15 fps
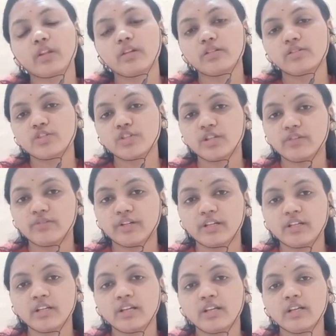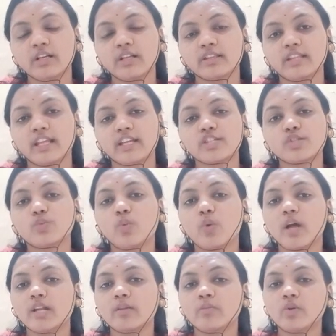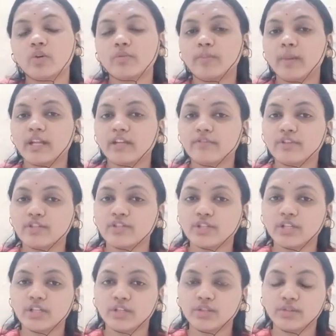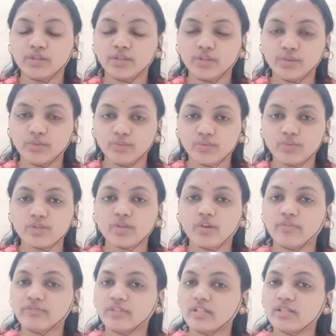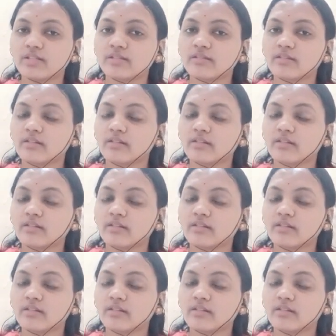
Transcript: children, there is one more beneficial use of this,